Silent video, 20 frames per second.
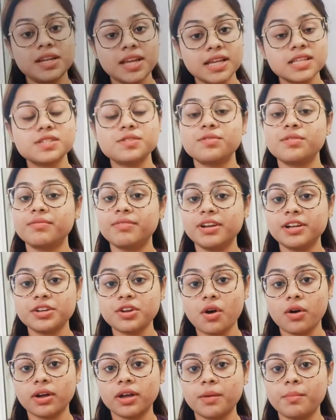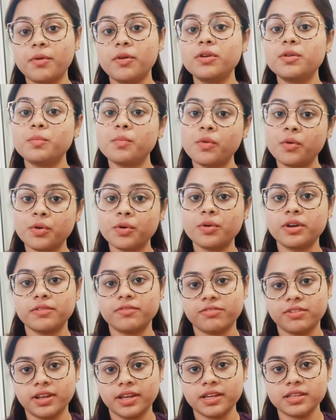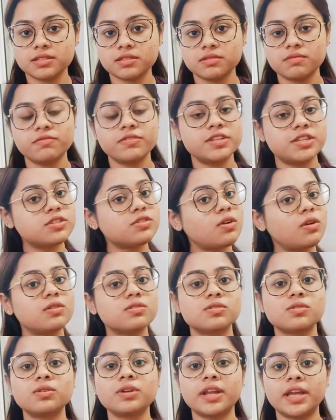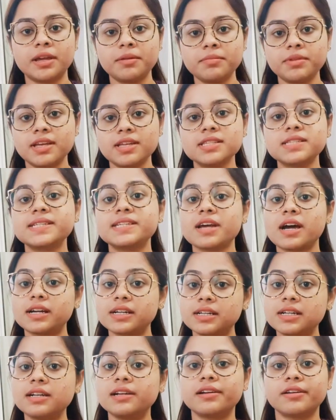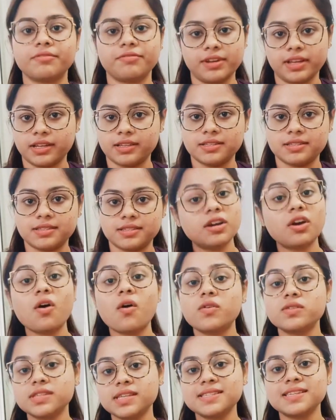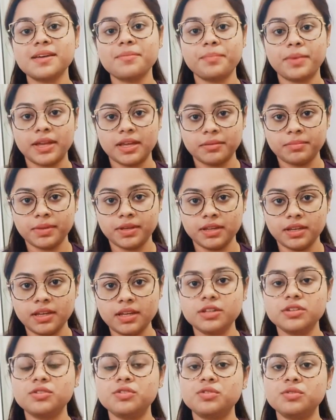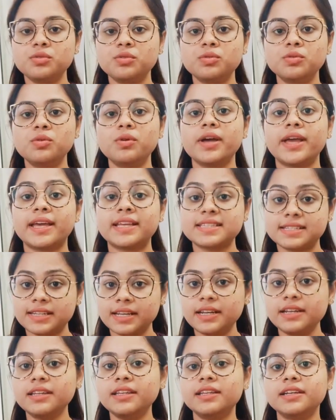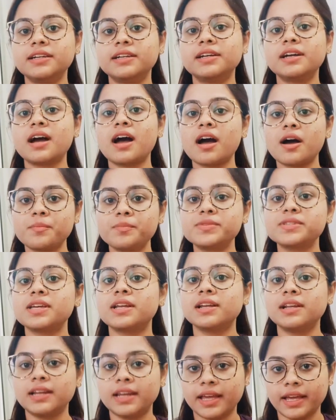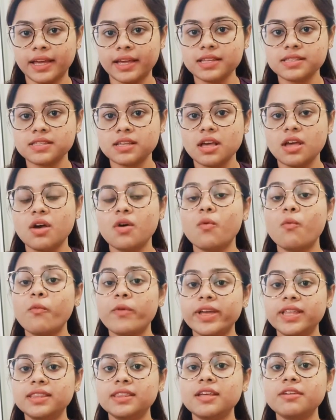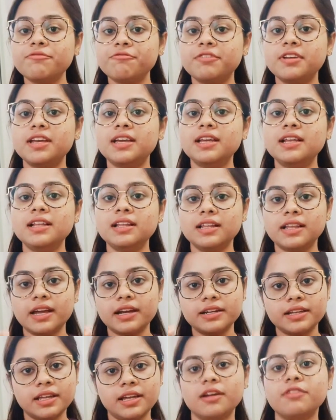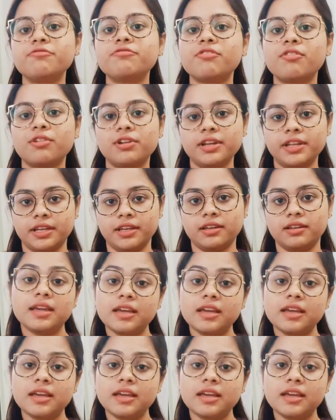Next, we will talk about Moro reflex, which is also named as startle reflex. It causes a baby to extend their arms and legs when they feel that they are falling.